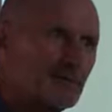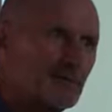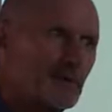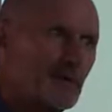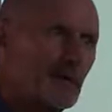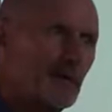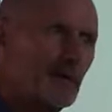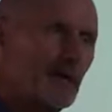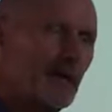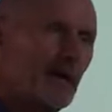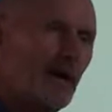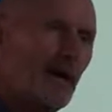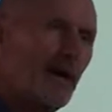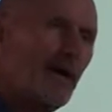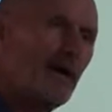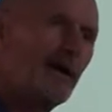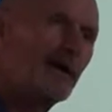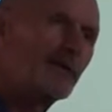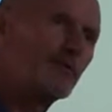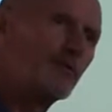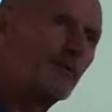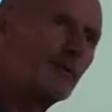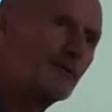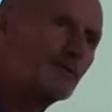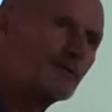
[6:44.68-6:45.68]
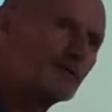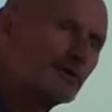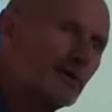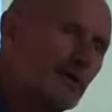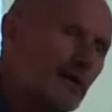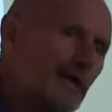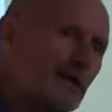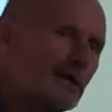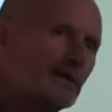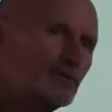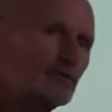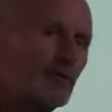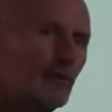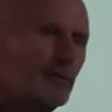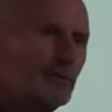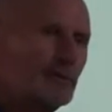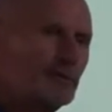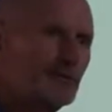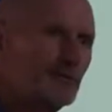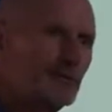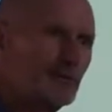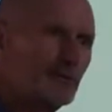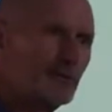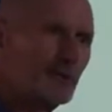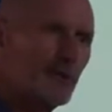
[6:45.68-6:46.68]
How do we change what we
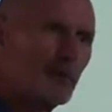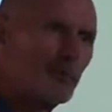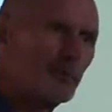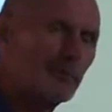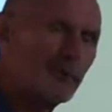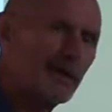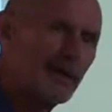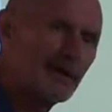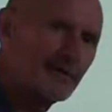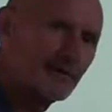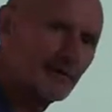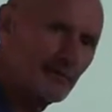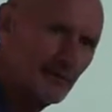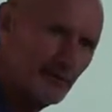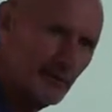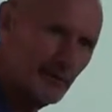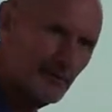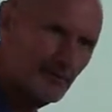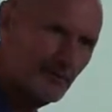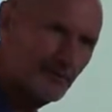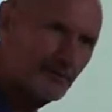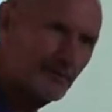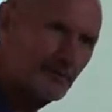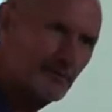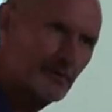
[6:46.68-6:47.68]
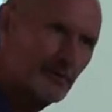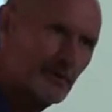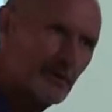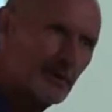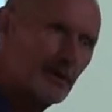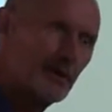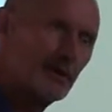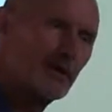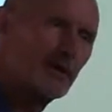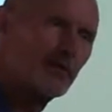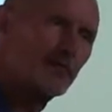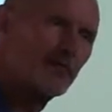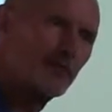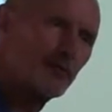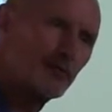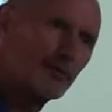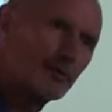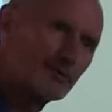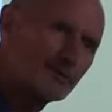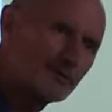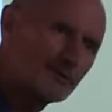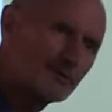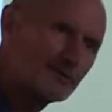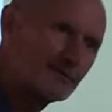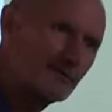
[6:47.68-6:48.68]
do on planet Earth for
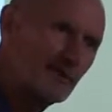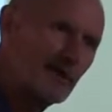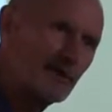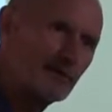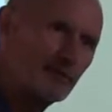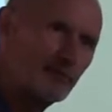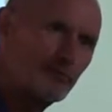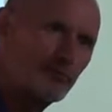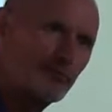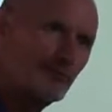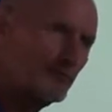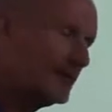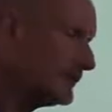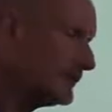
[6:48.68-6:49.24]
a sustainable